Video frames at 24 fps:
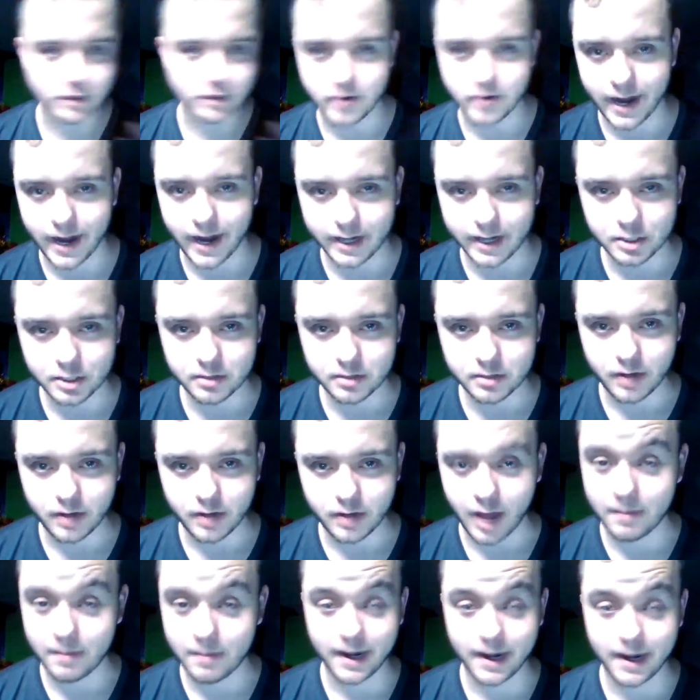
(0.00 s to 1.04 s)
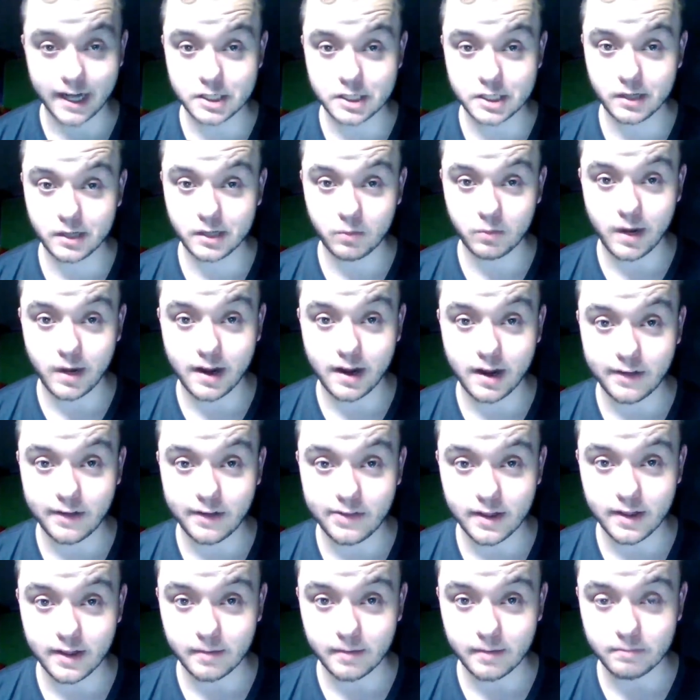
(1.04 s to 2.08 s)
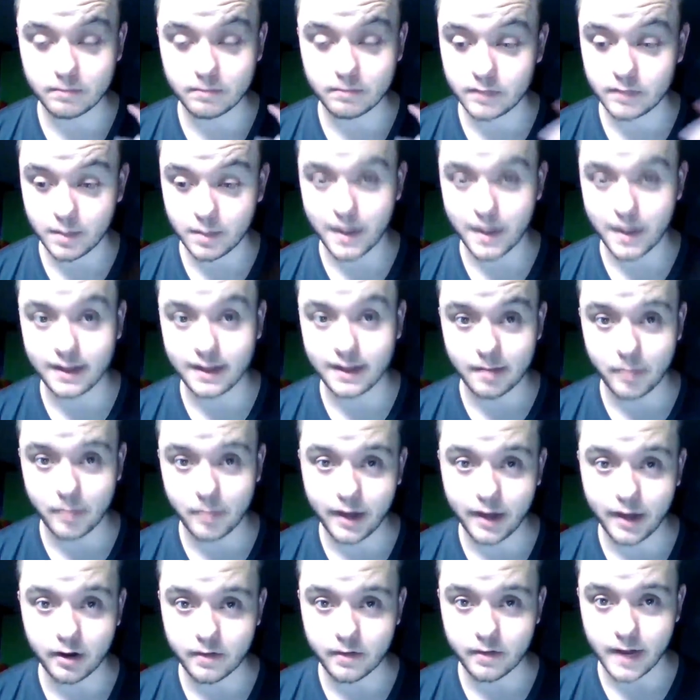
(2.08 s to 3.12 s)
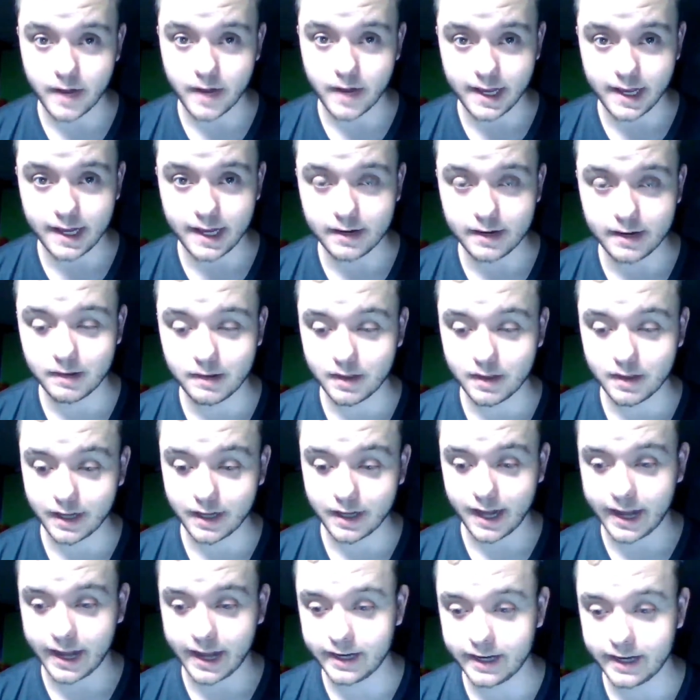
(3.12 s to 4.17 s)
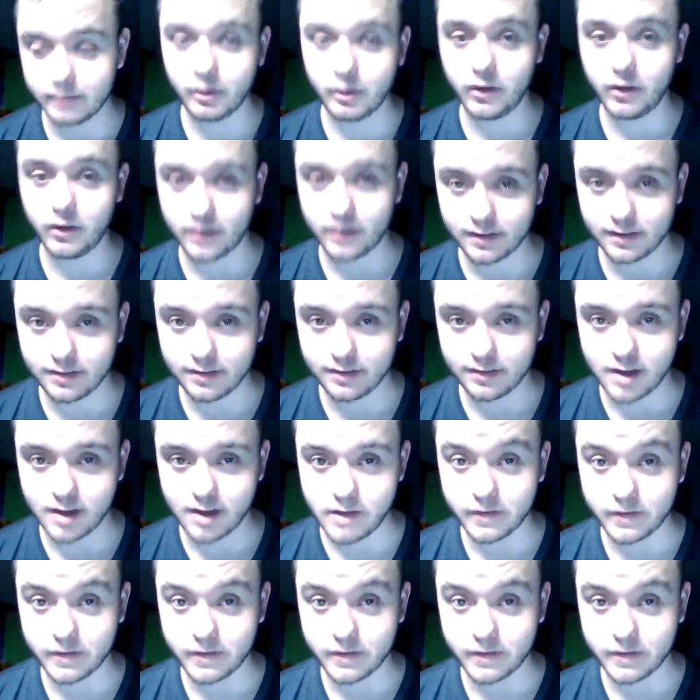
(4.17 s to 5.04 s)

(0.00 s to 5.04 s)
trash. I might actually recut them to make them better if I can, like adding music and stuff,